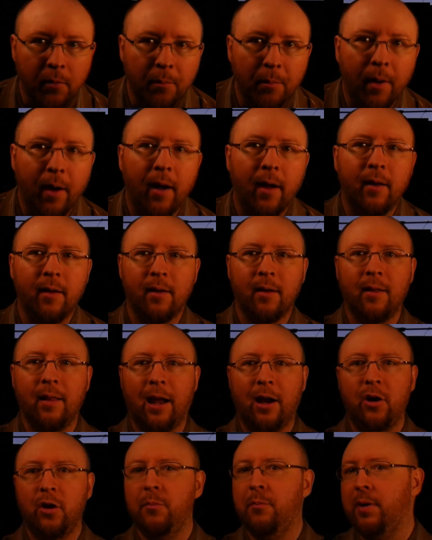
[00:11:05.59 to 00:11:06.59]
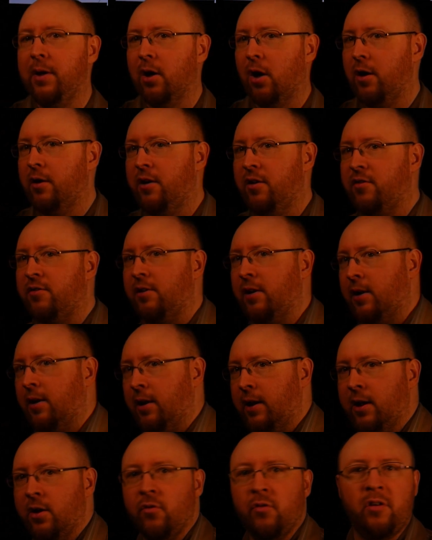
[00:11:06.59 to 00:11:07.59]
But that could be
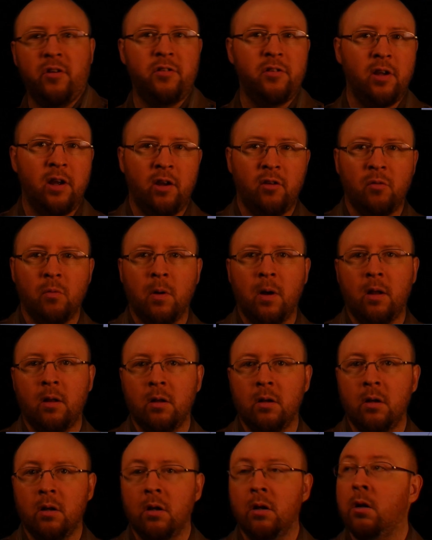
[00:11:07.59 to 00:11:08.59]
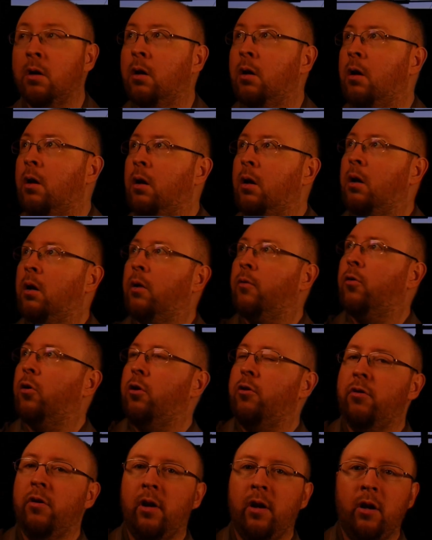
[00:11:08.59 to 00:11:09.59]
artistically interesting as well. Of
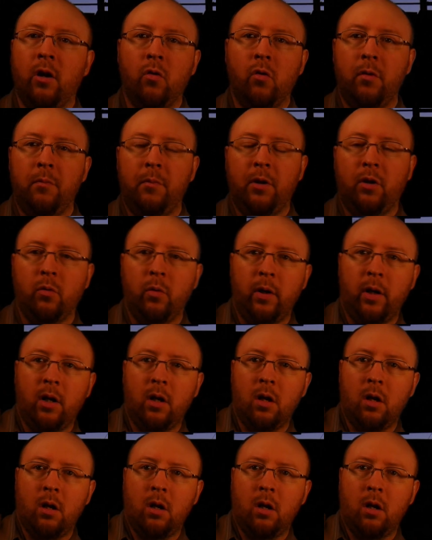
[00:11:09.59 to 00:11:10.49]
course, you can go in between.